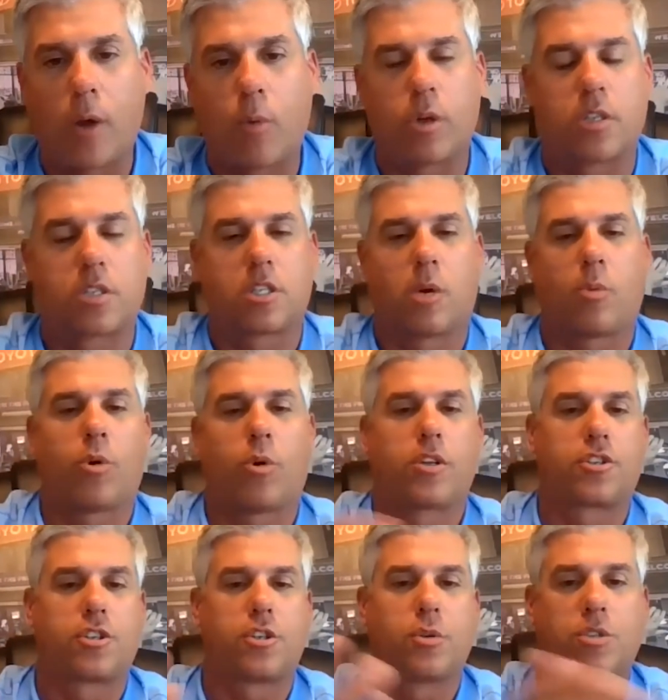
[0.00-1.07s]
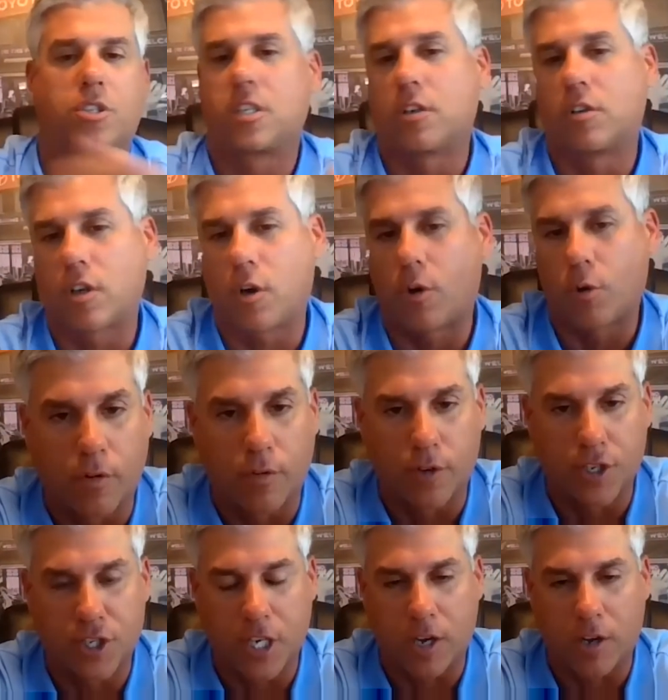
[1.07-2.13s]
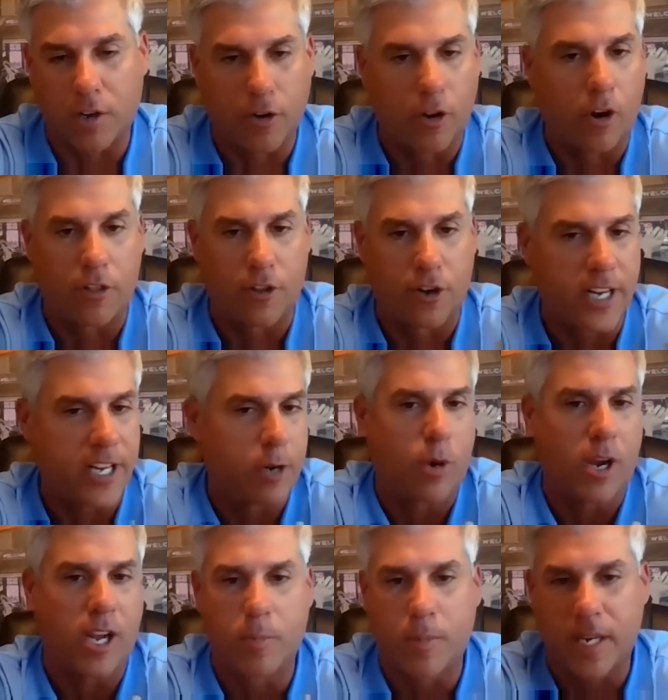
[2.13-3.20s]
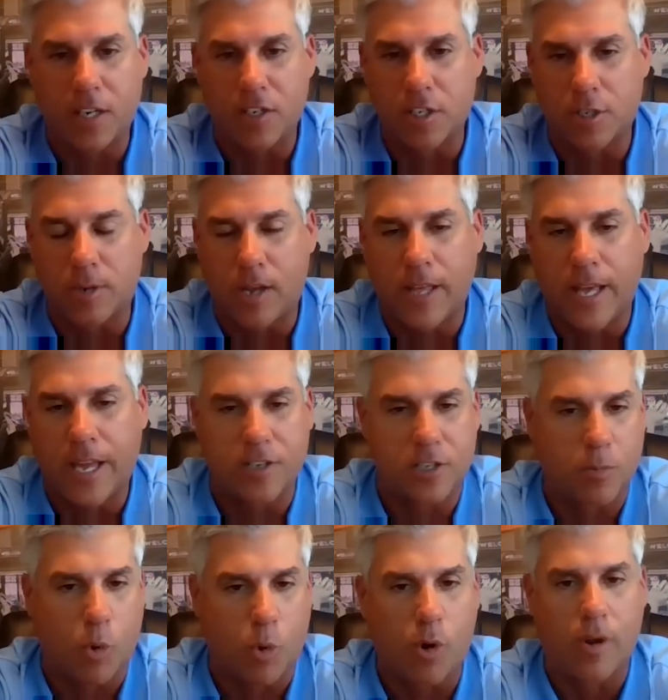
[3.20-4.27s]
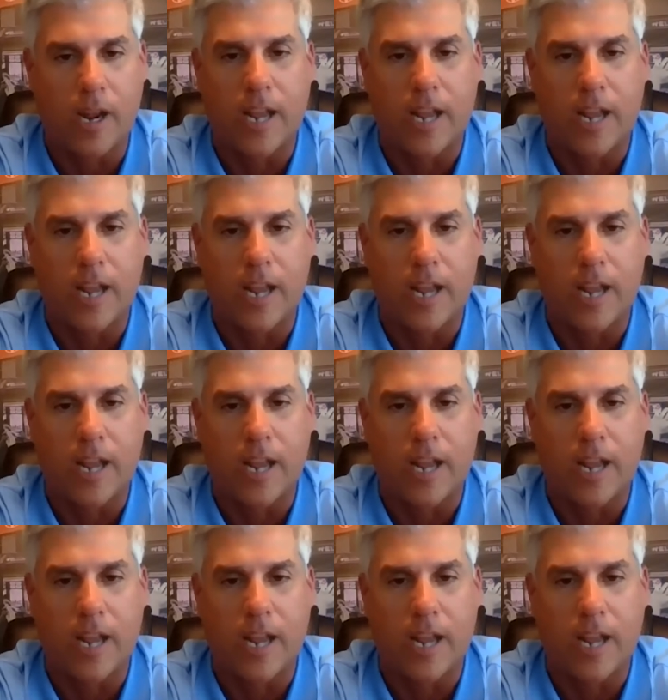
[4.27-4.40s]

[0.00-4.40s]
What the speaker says: would someone choose silicone over gel? Are there any recommendations around that? Is it more